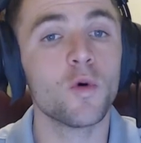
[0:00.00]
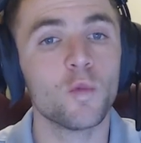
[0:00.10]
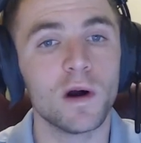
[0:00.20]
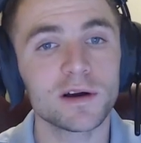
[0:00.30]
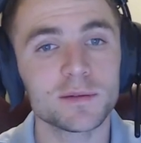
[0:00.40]

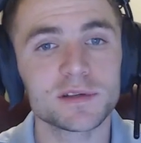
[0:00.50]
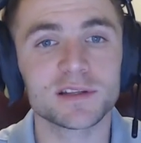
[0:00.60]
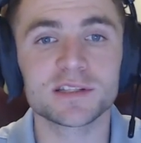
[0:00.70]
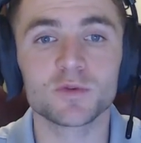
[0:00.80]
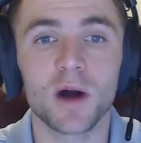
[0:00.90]
Welcome to
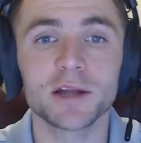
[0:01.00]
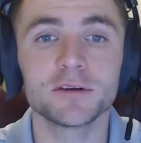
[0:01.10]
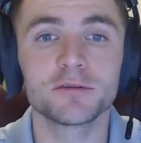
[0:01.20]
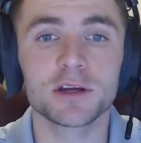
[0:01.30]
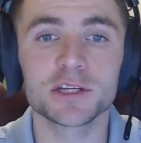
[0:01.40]
the Swine
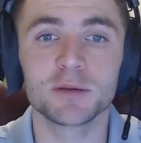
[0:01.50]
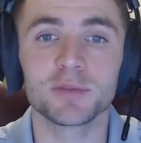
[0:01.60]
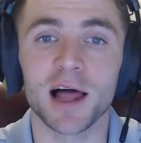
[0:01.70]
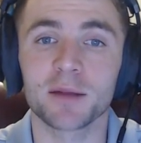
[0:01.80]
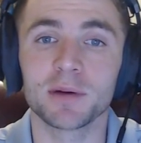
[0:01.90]
Nutrition
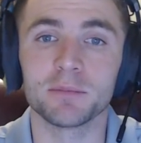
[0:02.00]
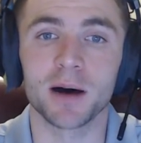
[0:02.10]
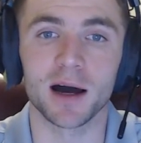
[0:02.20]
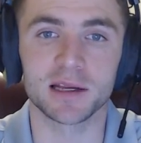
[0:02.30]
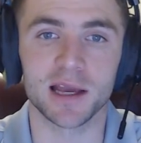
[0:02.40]
Black Belt
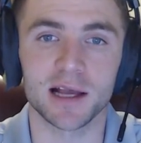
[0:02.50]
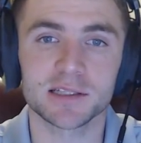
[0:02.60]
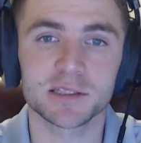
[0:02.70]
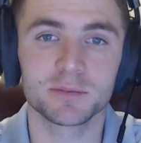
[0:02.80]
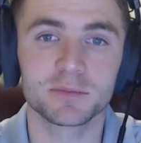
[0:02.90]

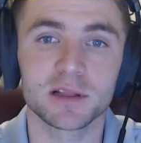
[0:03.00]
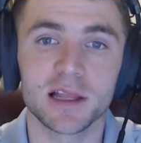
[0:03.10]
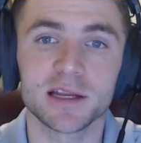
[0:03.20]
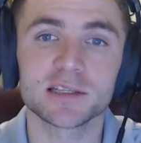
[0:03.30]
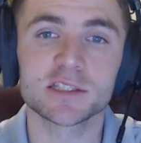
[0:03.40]
Podcast, the
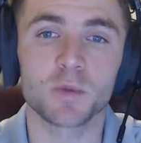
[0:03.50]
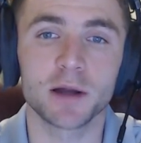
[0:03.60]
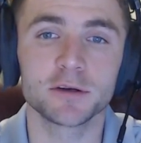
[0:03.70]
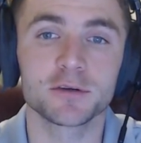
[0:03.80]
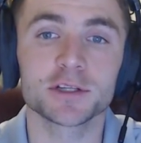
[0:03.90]
latest
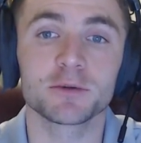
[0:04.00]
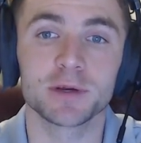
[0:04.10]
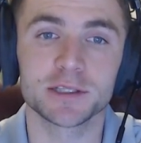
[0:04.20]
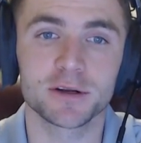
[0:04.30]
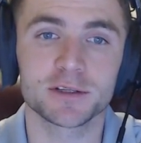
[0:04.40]
swine nutrition
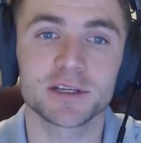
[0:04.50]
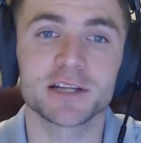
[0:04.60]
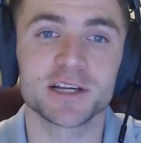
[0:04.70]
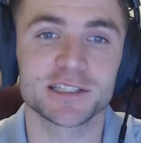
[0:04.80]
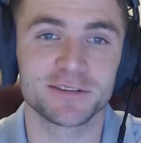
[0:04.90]
research
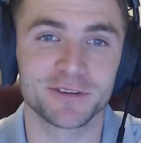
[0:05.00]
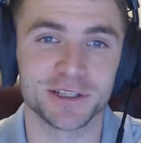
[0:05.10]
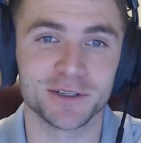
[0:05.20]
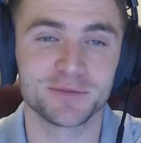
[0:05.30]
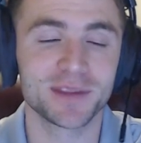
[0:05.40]
digested for
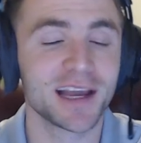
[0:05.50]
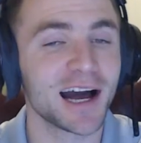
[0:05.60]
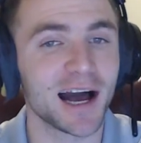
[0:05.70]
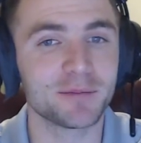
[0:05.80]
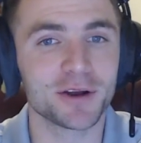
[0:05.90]
you.
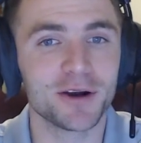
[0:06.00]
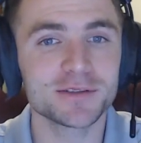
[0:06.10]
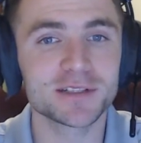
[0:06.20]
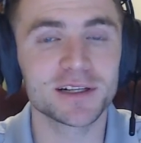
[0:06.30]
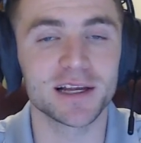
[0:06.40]
I'm your
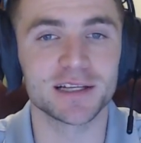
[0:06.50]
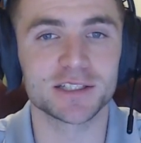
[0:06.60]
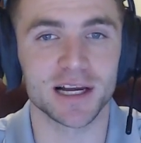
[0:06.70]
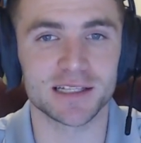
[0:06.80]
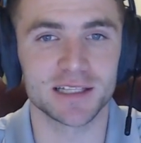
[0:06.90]
host, Clayton
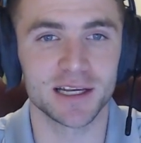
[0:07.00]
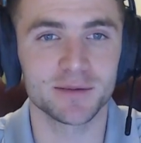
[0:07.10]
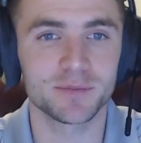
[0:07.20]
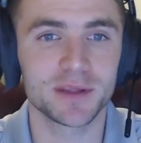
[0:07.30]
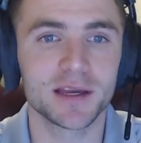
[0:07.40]

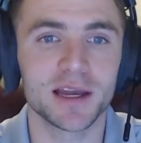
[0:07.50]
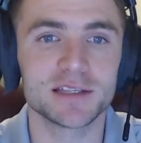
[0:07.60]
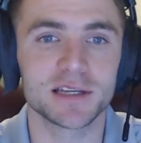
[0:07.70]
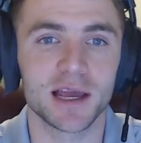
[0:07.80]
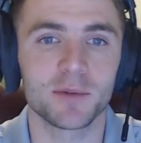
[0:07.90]
Chastain,
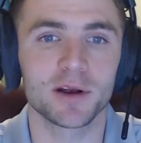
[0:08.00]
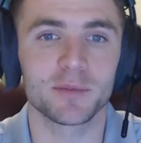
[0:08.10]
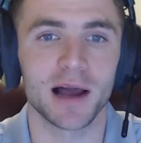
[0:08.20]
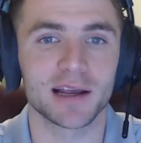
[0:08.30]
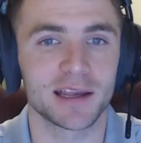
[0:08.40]
and today we are
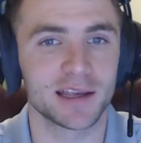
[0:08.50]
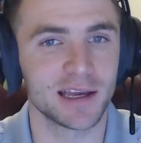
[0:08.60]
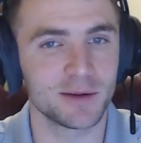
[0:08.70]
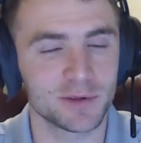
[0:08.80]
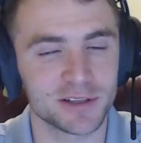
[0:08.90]
back
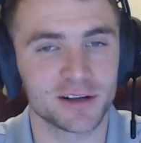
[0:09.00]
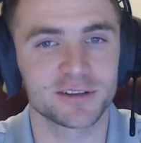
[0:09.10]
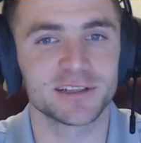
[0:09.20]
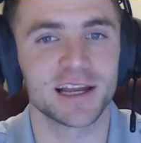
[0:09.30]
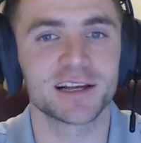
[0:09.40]
again with Dr. Dan